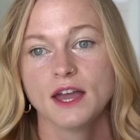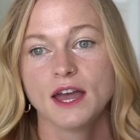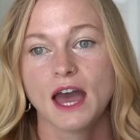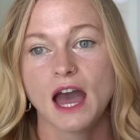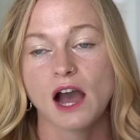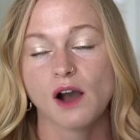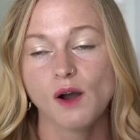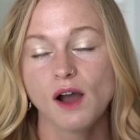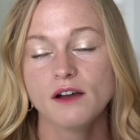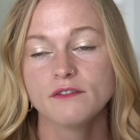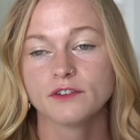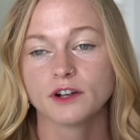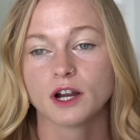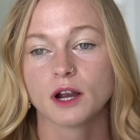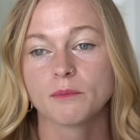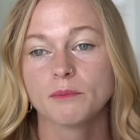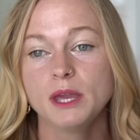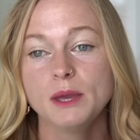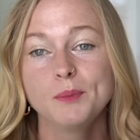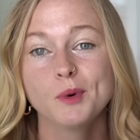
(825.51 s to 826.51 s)

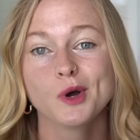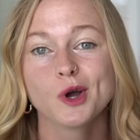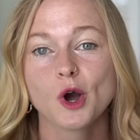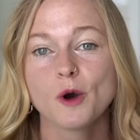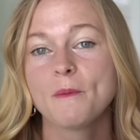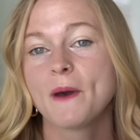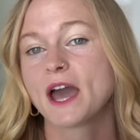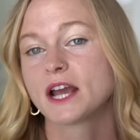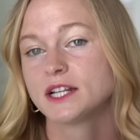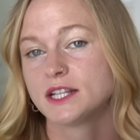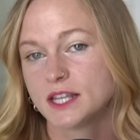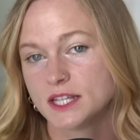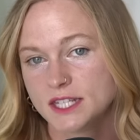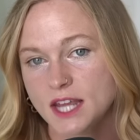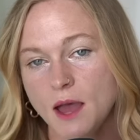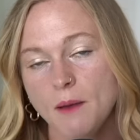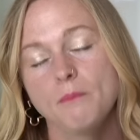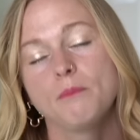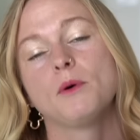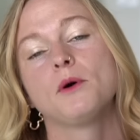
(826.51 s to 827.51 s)
However, people go back to the
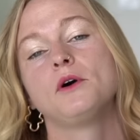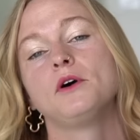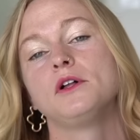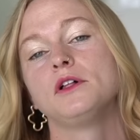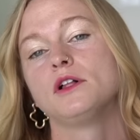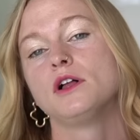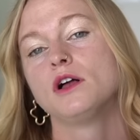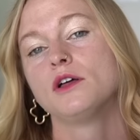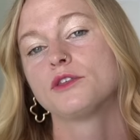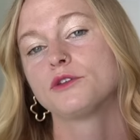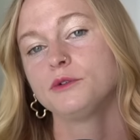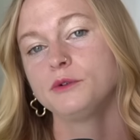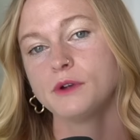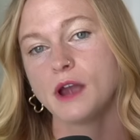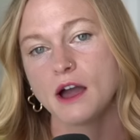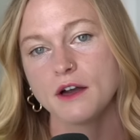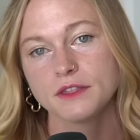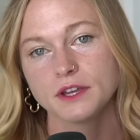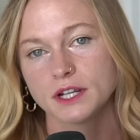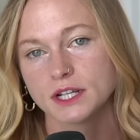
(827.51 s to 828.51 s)
temple
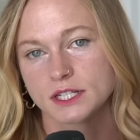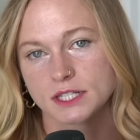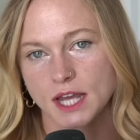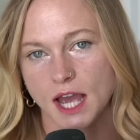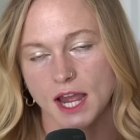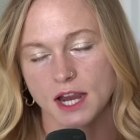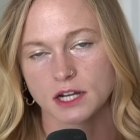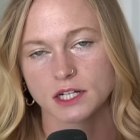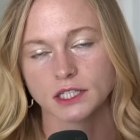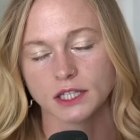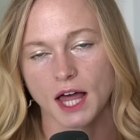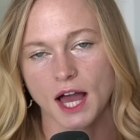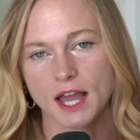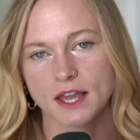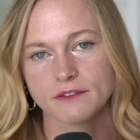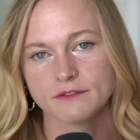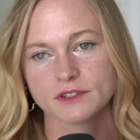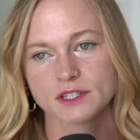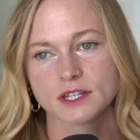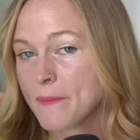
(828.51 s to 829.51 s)
throughout their entire
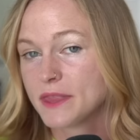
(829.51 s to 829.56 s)
lives.